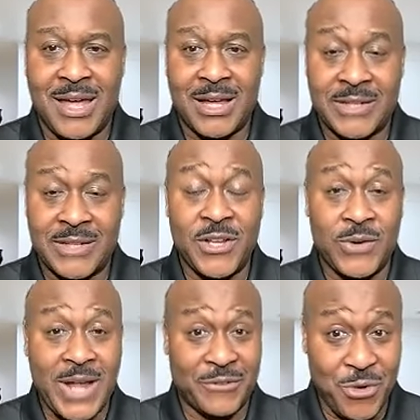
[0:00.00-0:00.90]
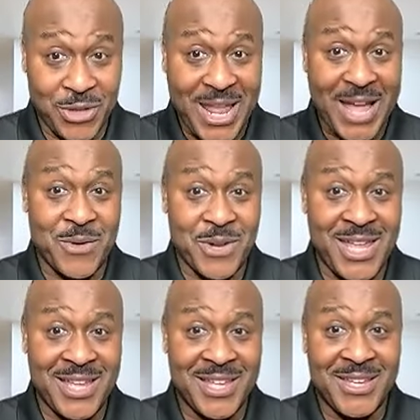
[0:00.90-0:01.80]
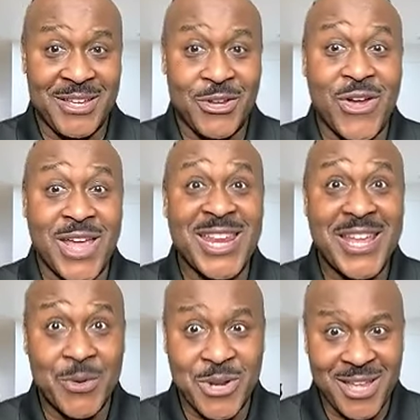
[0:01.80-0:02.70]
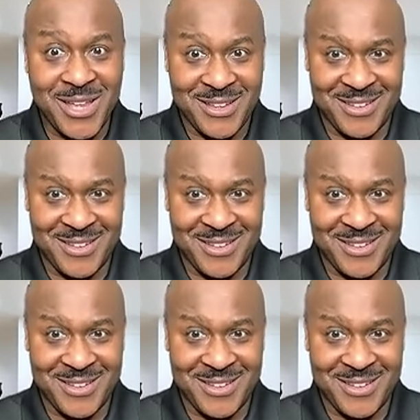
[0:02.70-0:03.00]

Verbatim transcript: Because if you don't have truth and equity, you're in iniquity.